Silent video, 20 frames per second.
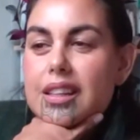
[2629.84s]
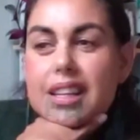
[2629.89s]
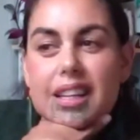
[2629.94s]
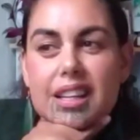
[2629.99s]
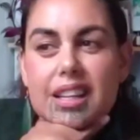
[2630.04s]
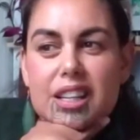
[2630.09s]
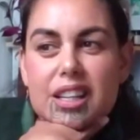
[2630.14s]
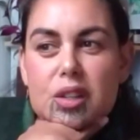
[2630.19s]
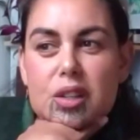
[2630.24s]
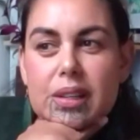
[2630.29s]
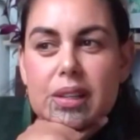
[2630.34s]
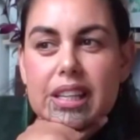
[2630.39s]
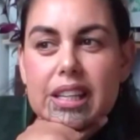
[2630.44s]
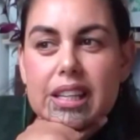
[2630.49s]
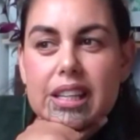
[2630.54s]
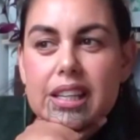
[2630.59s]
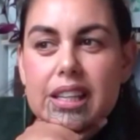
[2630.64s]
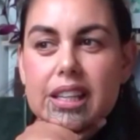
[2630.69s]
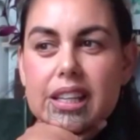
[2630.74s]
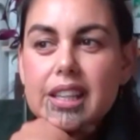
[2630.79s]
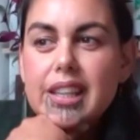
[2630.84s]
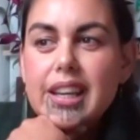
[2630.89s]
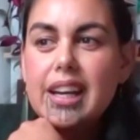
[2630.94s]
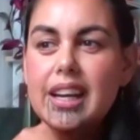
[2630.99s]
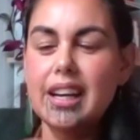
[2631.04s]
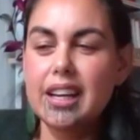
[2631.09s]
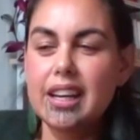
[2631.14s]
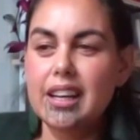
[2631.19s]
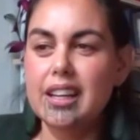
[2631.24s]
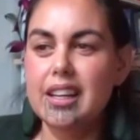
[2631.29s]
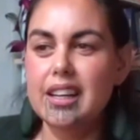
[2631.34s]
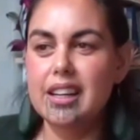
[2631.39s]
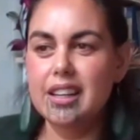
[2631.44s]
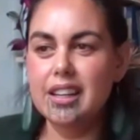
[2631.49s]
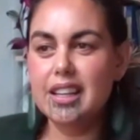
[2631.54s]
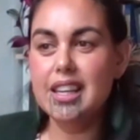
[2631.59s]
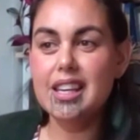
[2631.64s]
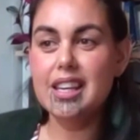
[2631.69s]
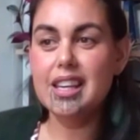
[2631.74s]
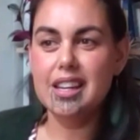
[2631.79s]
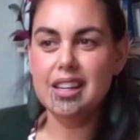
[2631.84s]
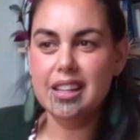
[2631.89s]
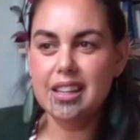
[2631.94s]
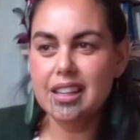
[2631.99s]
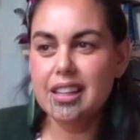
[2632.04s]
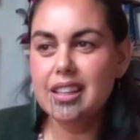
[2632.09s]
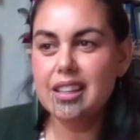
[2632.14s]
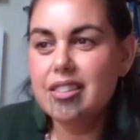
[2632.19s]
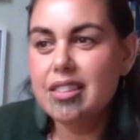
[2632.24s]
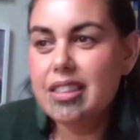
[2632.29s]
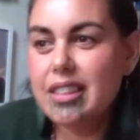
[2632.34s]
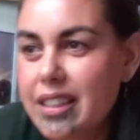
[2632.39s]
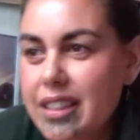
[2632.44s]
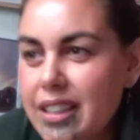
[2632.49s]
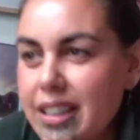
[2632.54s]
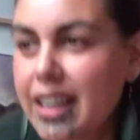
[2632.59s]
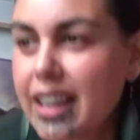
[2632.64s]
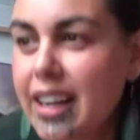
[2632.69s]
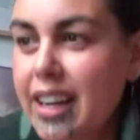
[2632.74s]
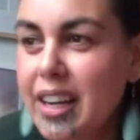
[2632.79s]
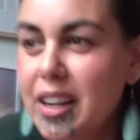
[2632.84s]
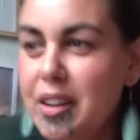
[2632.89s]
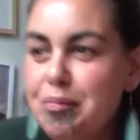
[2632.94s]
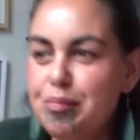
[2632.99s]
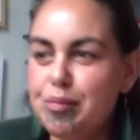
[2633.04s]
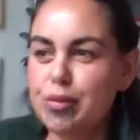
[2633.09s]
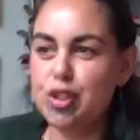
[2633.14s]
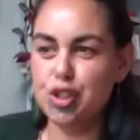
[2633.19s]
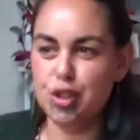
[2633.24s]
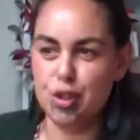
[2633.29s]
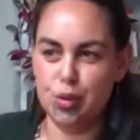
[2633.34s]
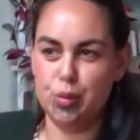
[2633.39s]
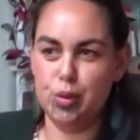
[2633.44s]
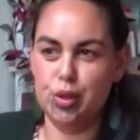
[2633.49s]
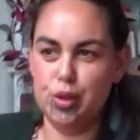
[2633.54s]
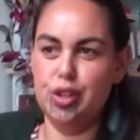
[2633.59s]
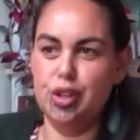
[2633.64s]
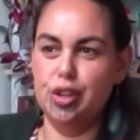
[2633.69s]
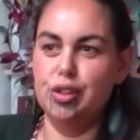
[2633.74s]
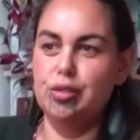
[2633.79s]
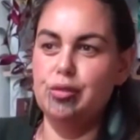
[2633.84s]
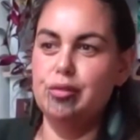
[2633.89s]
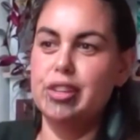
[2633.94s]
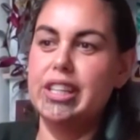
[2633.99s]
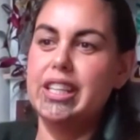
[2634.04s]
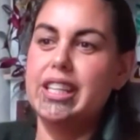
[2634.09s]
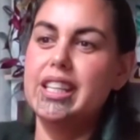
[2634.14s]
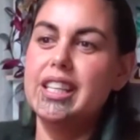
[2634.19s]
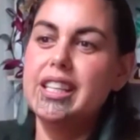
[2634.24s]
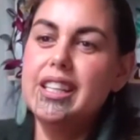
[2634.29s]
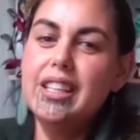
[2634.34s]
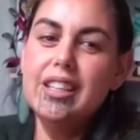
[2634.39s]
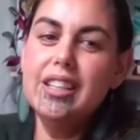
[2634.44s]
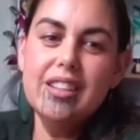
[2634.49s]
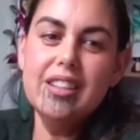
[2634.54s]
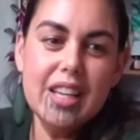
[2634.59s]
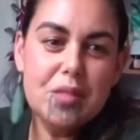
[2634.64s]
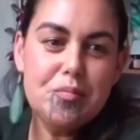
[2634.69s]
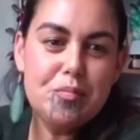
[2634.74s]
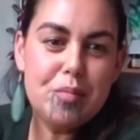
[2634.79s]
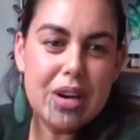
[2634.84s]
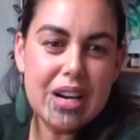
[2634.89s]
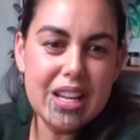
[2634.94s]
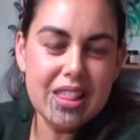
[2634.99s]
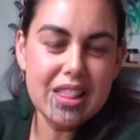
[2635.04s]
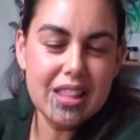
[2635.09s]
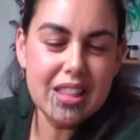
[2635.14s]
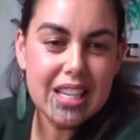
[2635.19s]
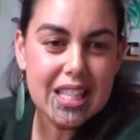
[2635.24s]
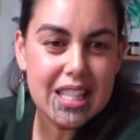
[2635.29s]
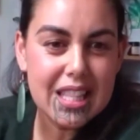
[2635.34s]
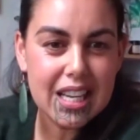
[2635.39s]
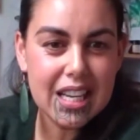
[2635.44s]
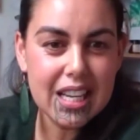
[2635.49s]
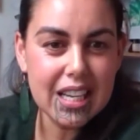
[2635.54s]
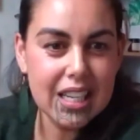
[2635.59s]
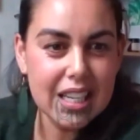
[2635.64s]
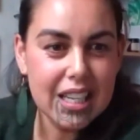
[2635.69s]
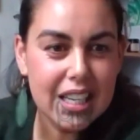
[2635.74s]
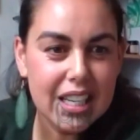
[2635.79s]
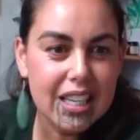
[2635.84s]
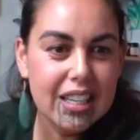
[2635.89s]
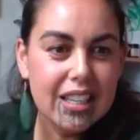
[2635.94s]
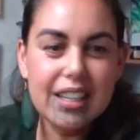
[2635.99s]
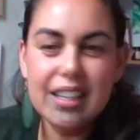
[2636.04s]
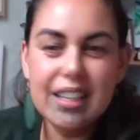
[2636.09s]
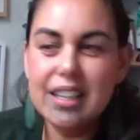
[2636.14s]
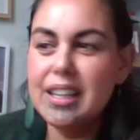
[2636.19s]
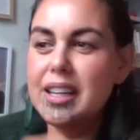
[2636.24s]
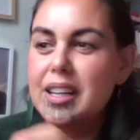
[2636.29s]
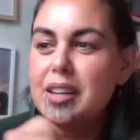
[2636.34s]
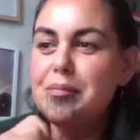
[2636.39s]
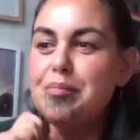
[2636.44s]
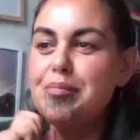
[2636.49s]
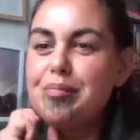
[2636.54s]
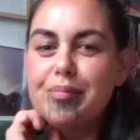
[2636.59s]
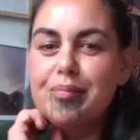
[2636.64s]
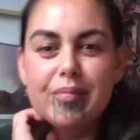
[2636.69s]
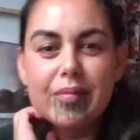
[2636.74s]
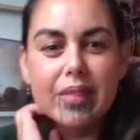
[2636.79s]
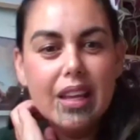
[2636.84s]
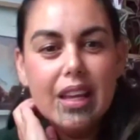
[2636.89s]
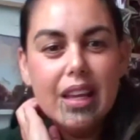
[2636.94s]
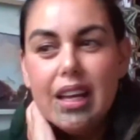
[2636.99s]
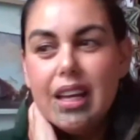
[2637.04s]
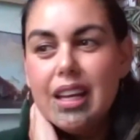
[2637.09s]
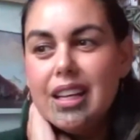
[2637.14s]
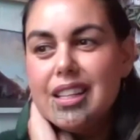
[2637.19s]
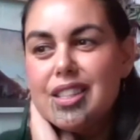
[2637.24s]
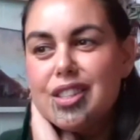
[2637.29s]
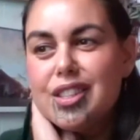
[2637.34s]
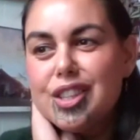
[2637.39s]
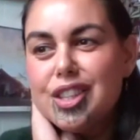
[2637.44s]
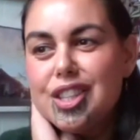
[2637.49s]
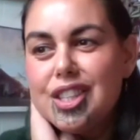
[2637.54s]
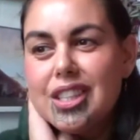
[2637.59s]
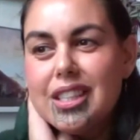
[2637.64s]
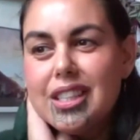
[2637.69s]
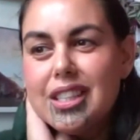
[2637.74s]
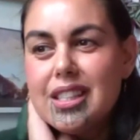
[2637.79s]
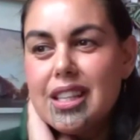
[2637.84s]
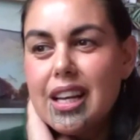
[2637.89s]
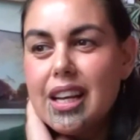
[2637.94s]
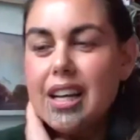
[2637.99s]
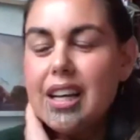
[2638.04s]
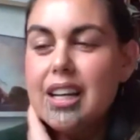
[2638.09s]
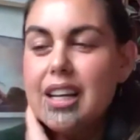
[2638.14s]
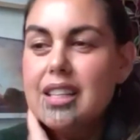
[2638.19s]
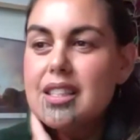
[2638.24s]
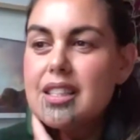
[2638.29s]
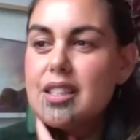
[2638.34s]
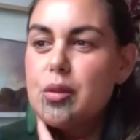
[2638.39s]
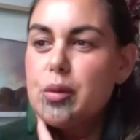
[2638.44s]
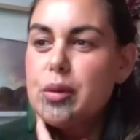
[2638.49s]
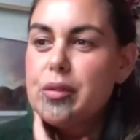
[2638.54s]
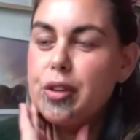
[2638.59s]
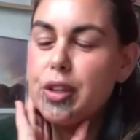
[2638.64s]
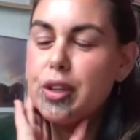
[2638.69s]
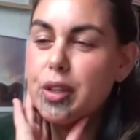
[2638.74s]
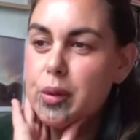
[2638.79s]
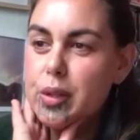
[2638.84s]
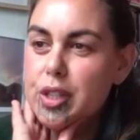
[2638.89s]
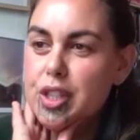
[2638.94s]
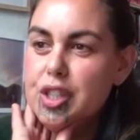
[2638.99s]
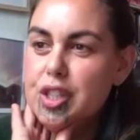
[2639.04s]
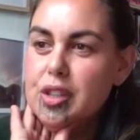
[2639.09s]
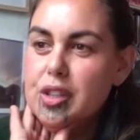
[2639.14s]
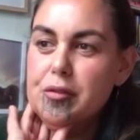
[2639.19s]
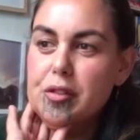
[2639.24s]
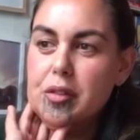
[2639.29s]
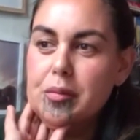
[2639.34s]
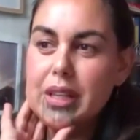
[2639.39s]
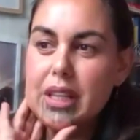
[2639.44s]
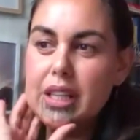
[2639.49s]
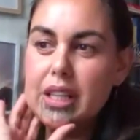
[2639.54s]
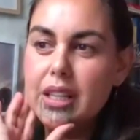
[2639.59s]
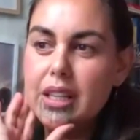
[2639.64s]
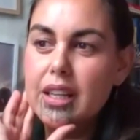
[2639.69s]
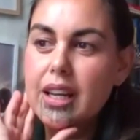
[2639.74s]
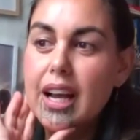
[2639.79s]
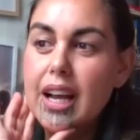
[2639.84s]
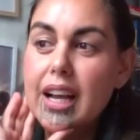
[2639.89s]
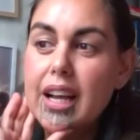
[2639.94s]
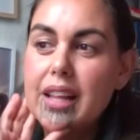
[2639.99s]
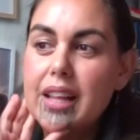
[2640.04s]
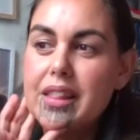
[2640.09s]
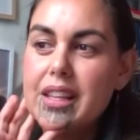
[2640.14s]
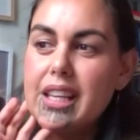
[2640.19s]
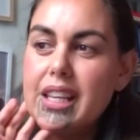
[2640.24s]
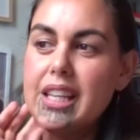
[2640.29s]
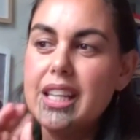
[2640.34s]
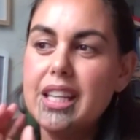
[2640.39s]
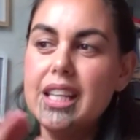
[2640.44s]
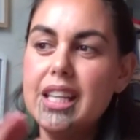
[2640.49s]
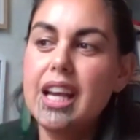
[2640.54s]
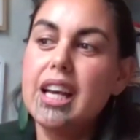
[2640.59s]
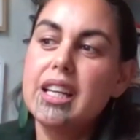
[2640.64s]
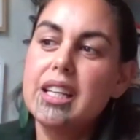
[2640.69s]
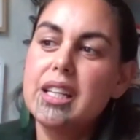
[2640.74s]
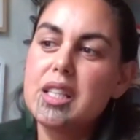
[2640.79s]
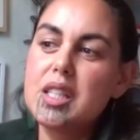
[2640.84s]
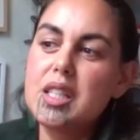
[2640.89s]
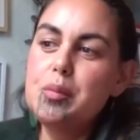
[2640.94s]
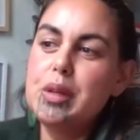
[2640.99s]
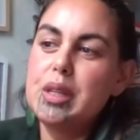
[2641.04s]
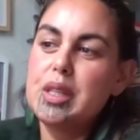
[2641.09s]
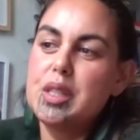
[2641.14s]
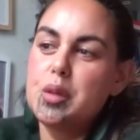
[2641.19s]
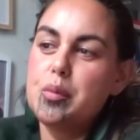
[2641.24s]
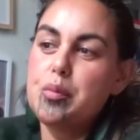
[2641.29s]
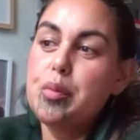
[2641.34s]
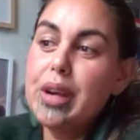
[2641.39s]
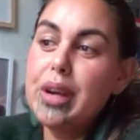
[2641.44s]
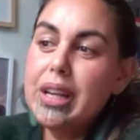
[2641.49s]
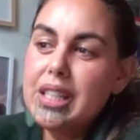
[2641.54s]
tēnā koe uh, kera, um, Sherwood O'Regan, he pātai tāna. Um, so she's asked, we've got a question from Kera, are there any unexpected